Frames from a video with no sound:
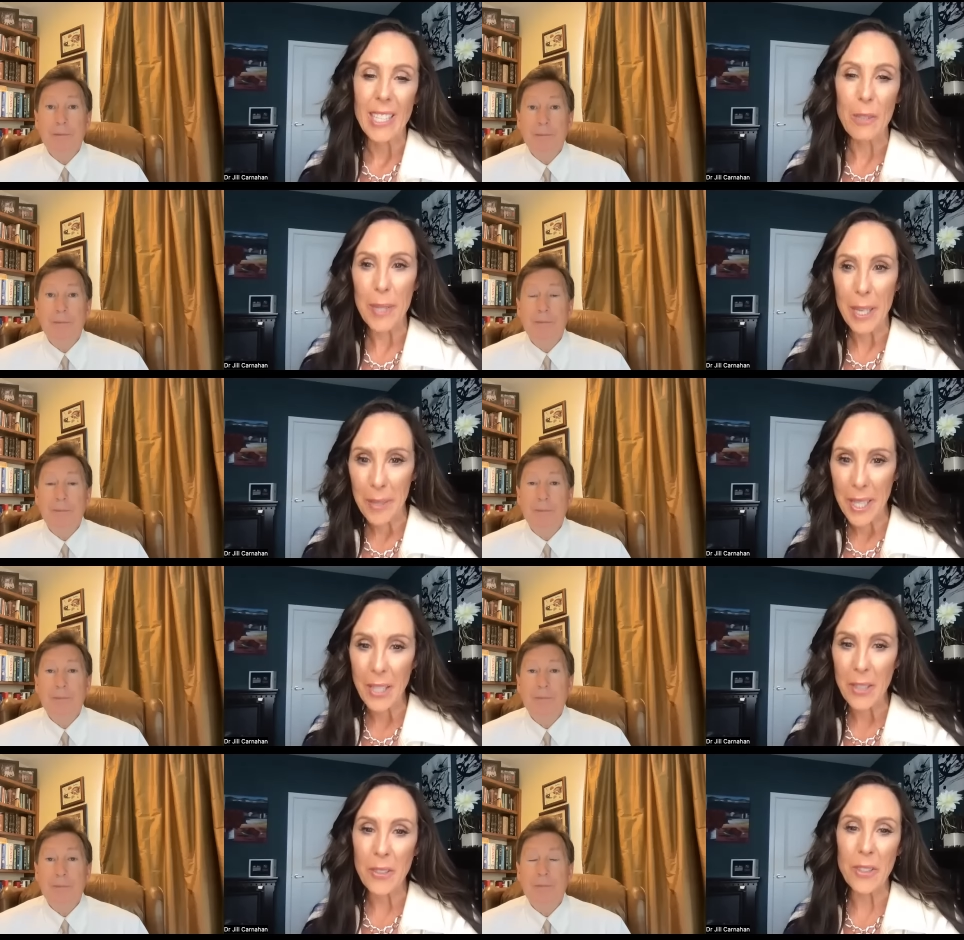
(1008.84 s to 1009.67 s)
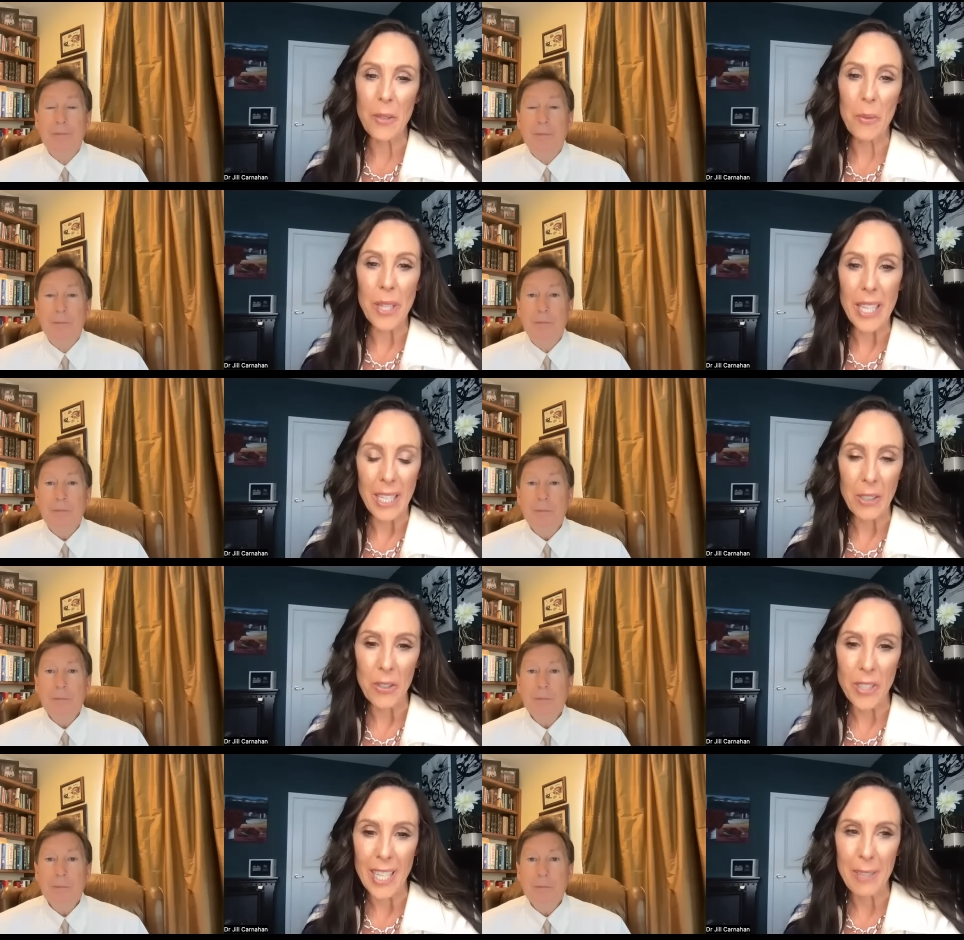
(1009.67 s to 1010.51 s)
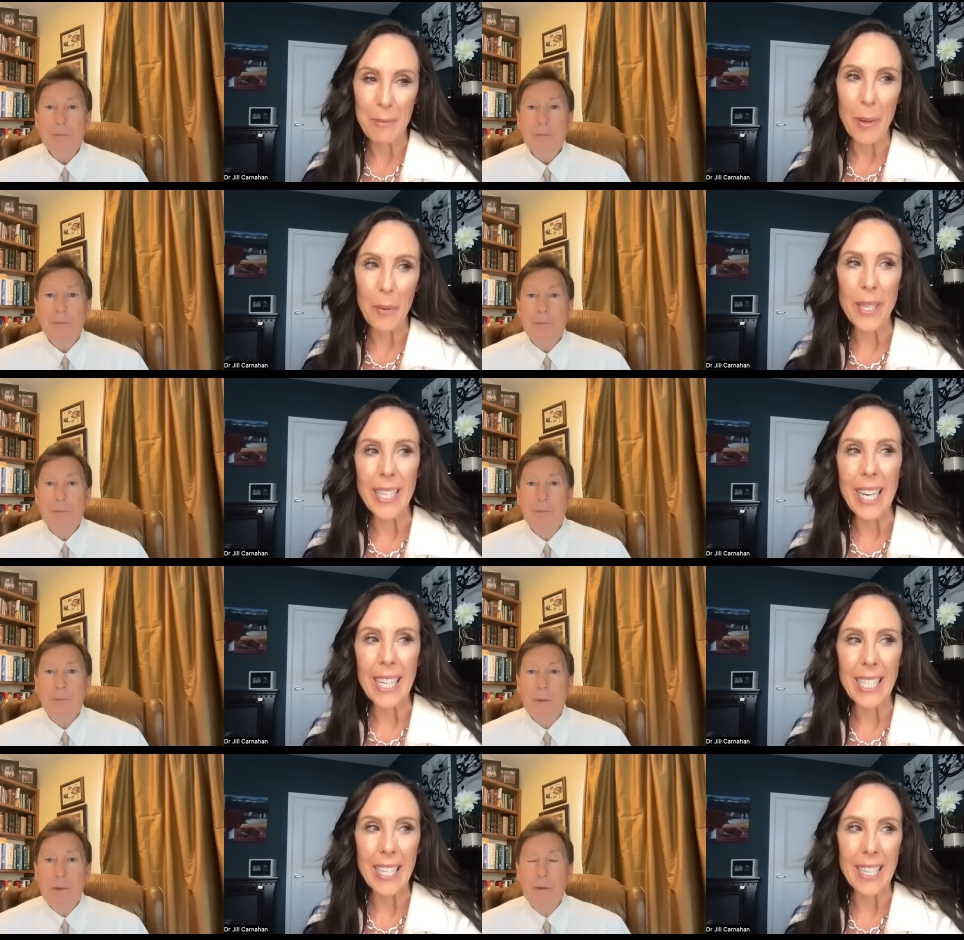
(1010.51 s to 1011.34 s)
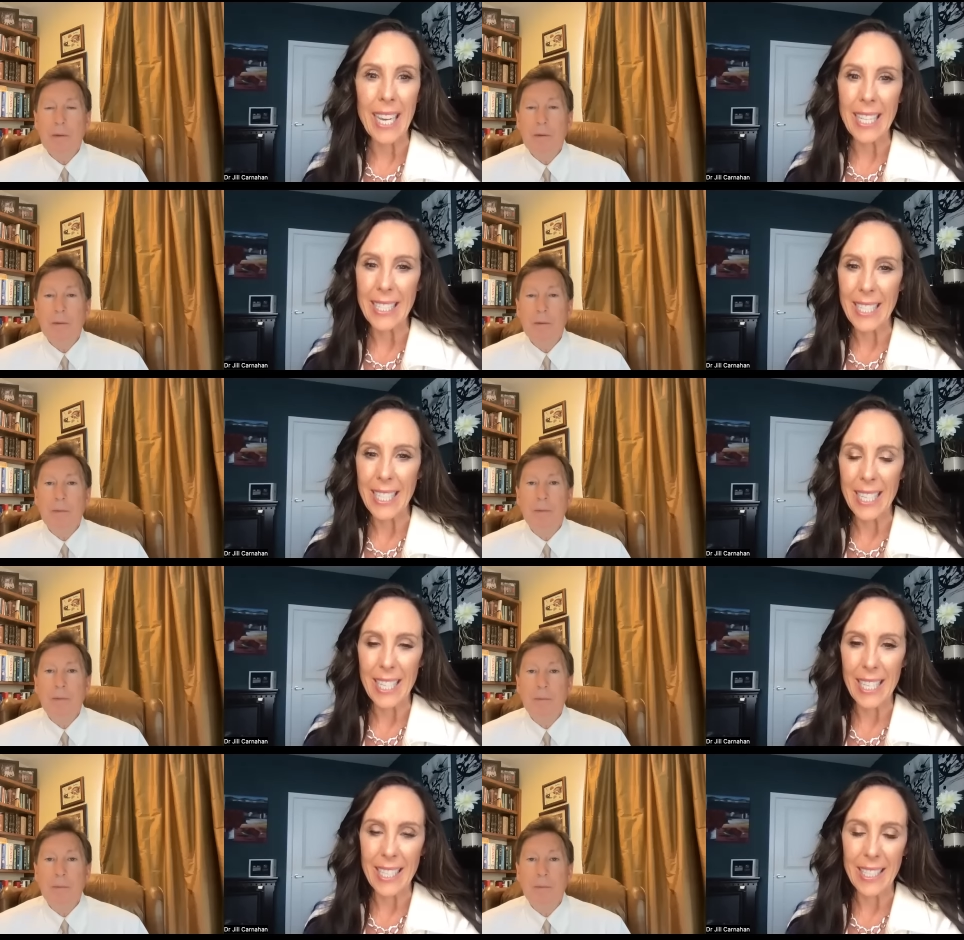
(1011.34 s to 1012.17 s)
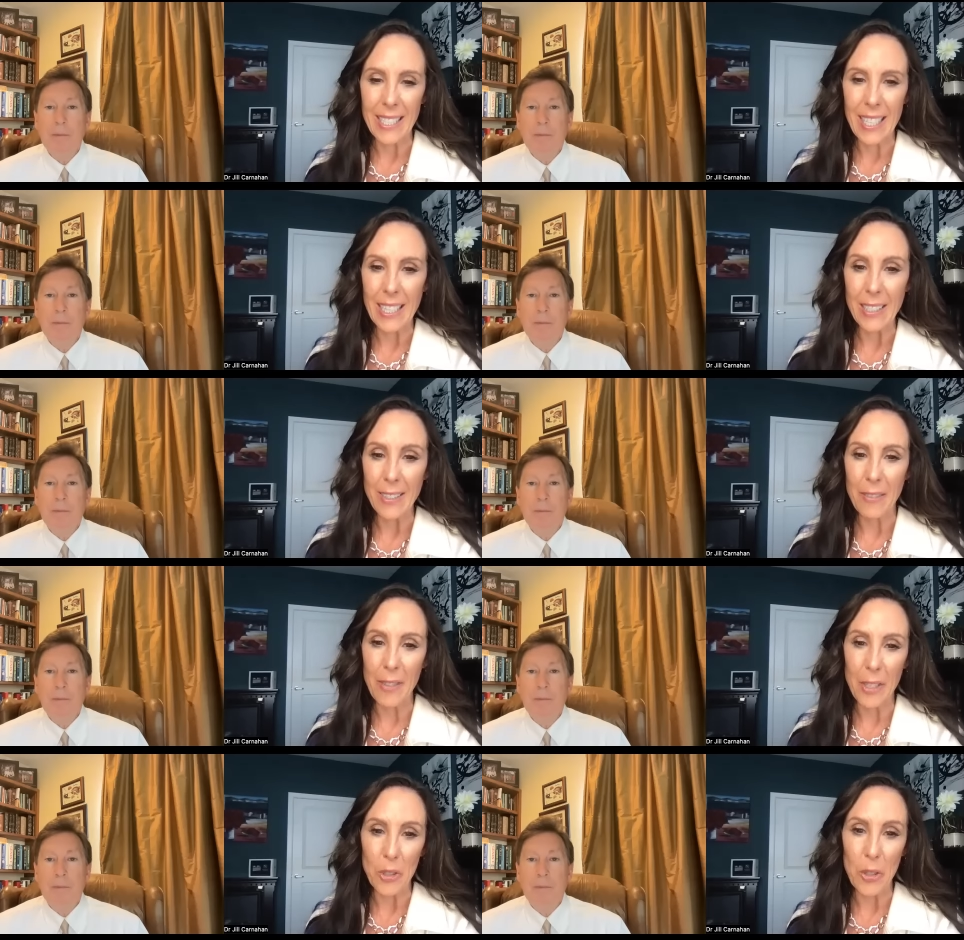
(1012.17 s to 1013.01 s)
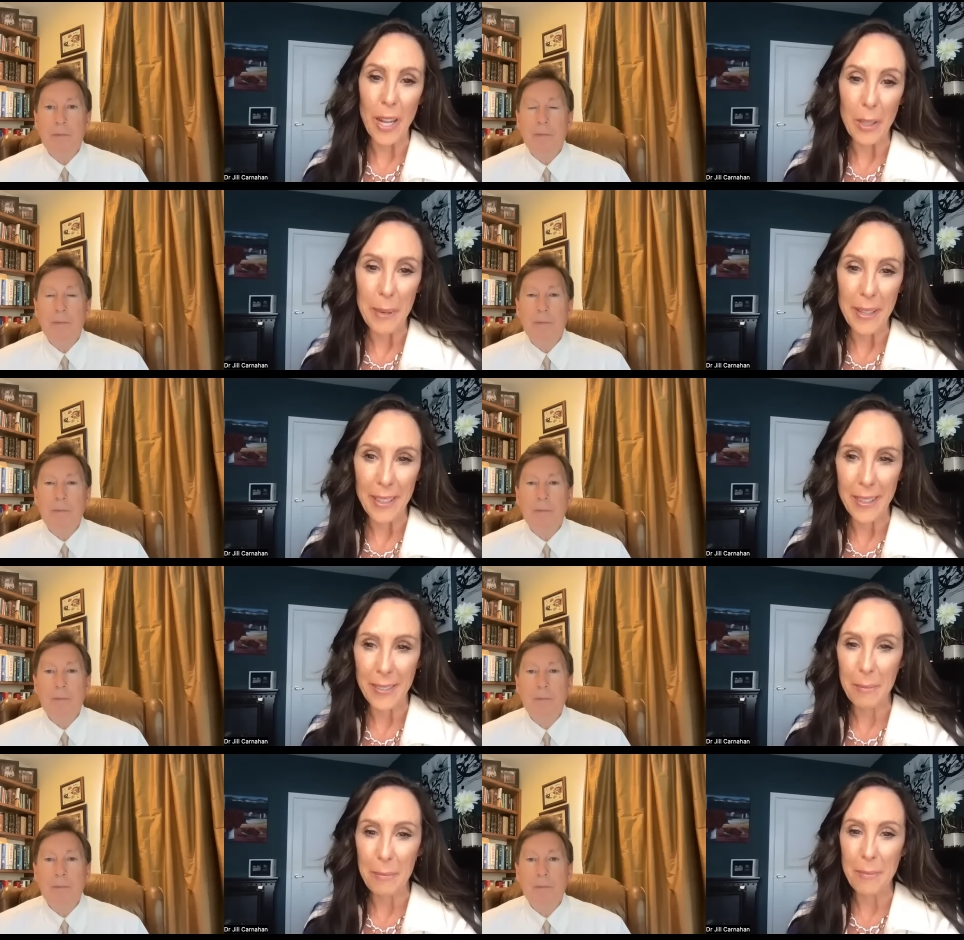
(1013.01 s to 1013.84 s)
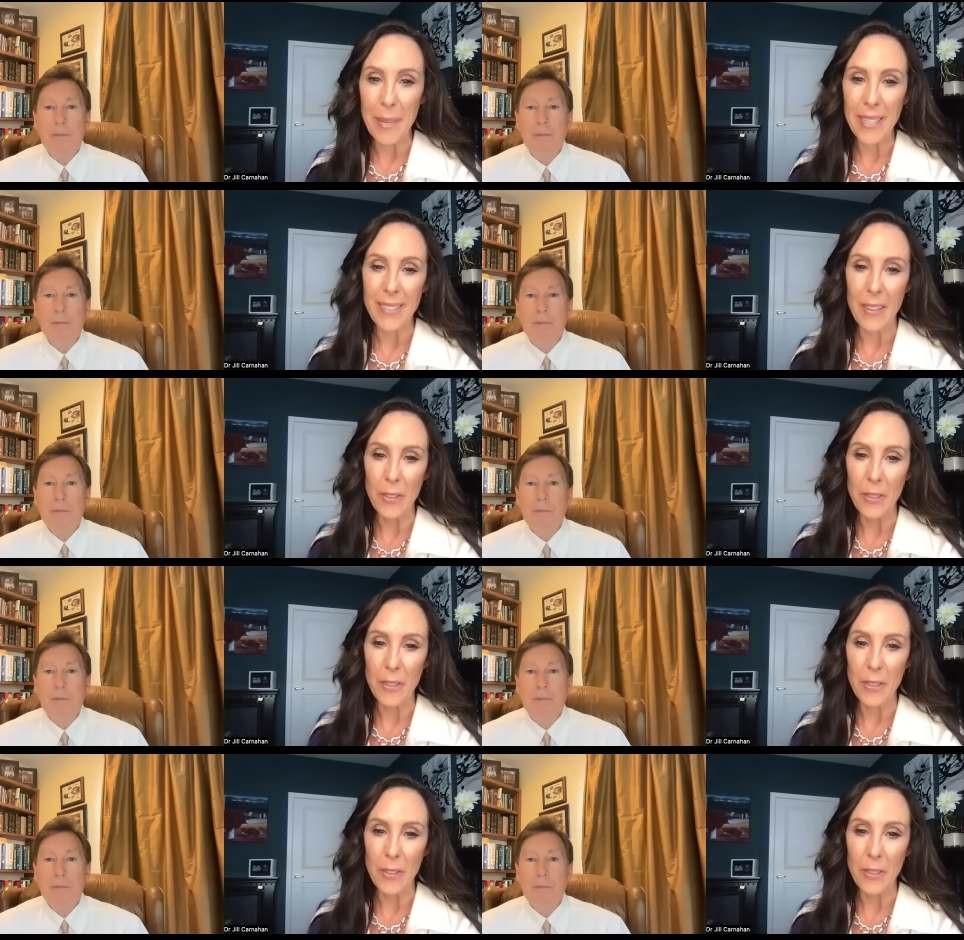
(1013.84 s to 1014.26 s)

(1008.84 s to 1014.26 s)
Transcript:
Speaker 1: to become healers and really understand. But we kind of get the idea in at least conventional allopathic medicine.